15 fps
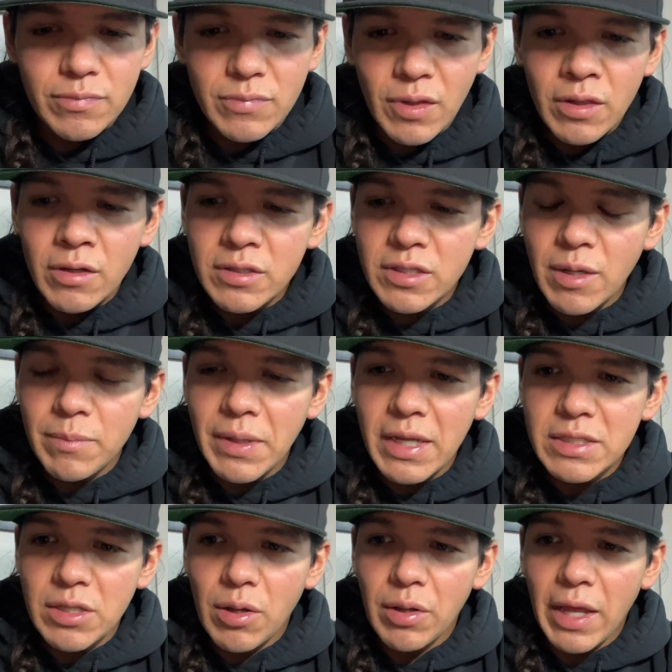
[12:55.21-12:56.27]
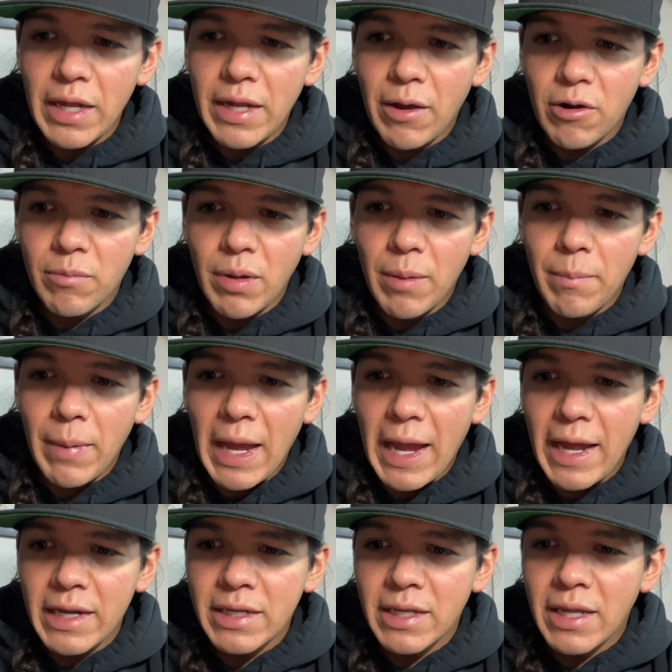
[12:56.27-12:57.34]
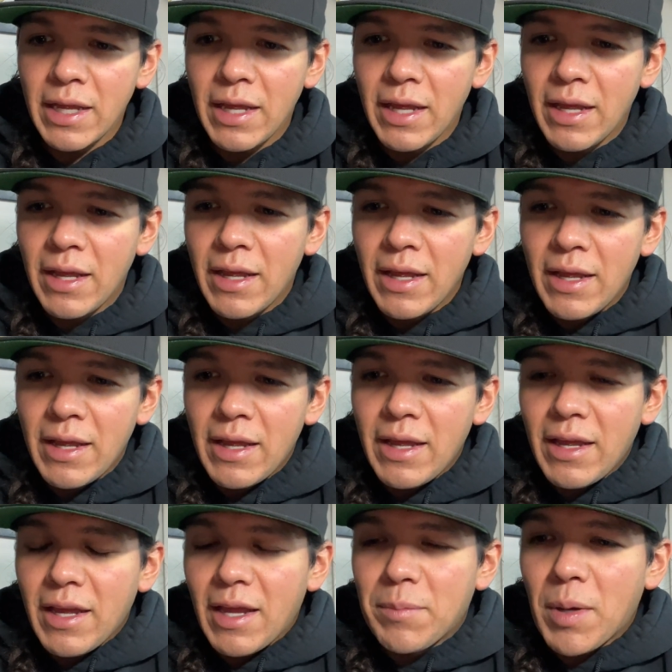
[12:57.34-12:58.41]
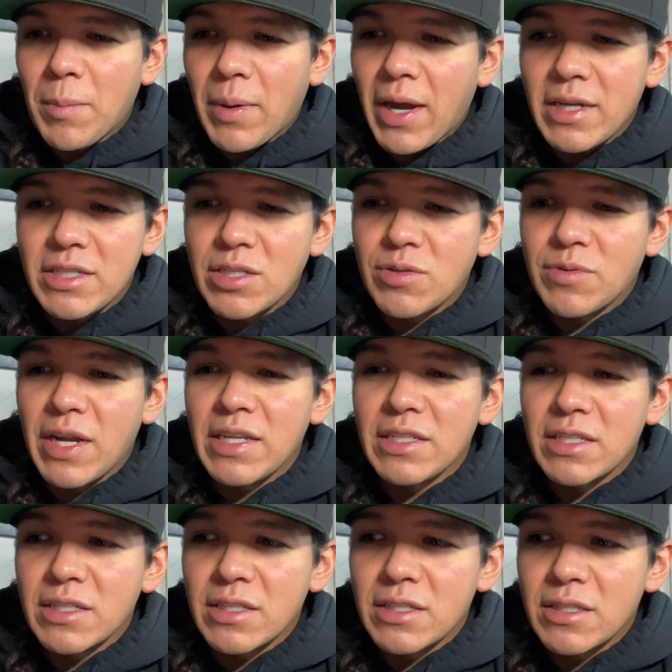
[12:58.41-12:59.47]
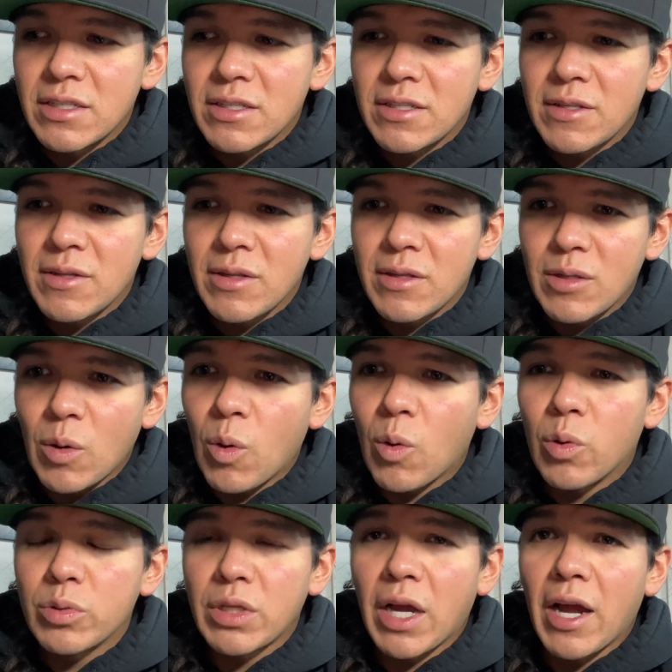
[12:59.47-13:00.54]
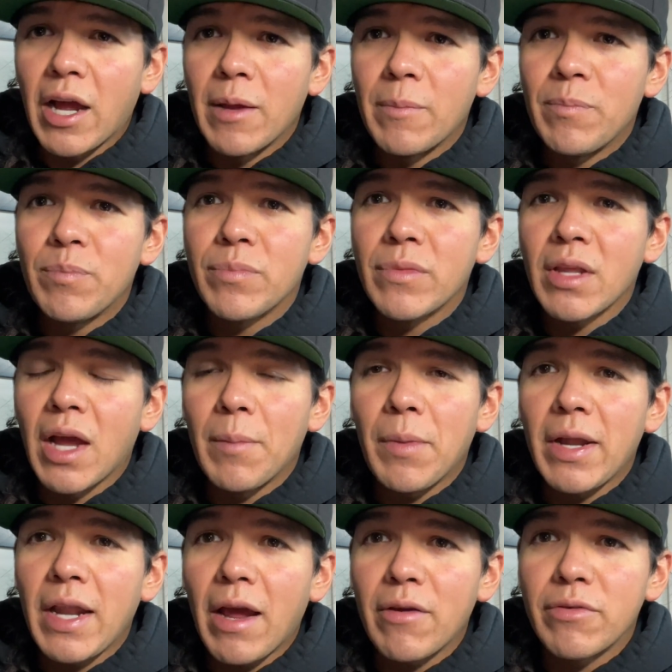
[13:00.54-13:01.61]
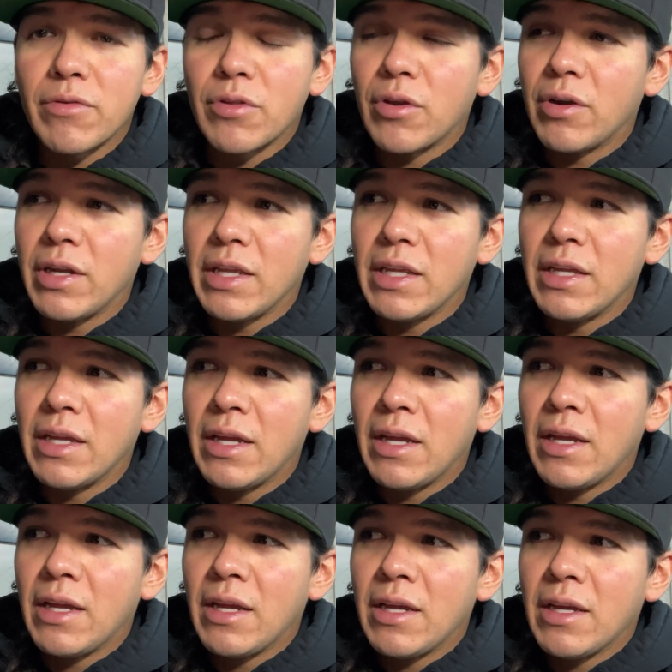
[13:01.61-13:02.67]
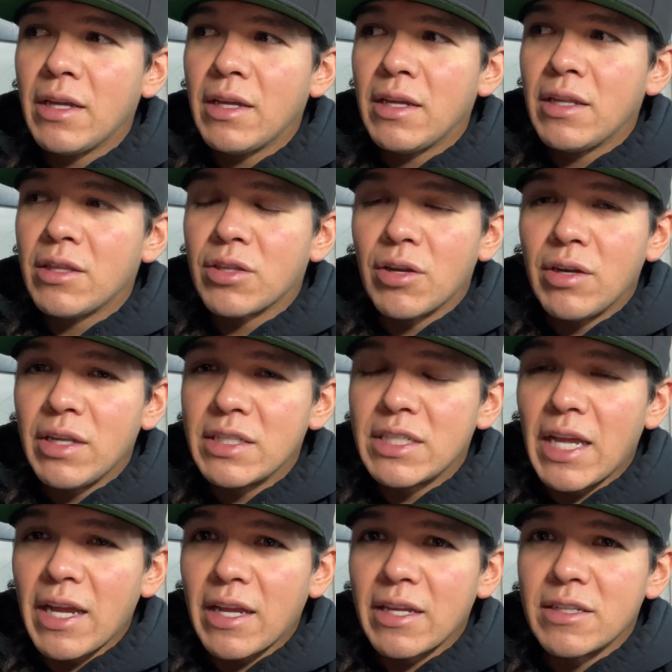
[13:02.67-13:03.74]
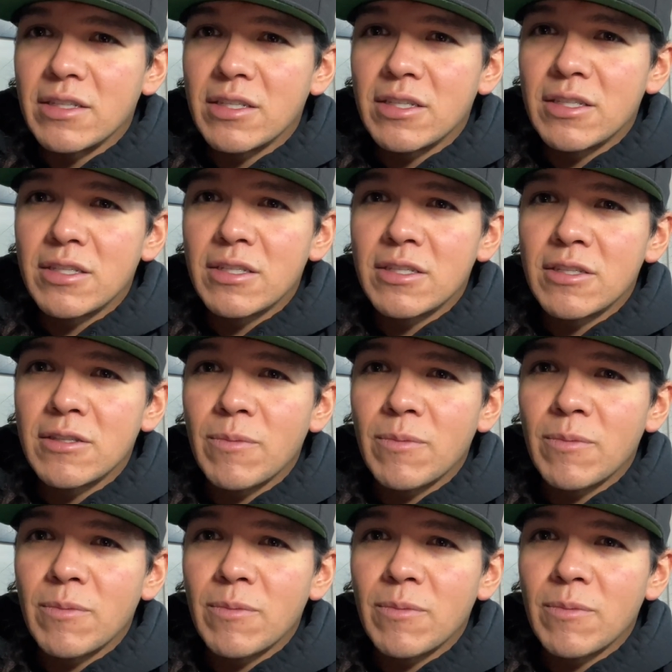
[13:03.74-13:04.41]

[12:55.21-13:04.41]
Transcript: There's some days I'll lay down on my mat and my mind just races the whole time. I might have 30 seconds,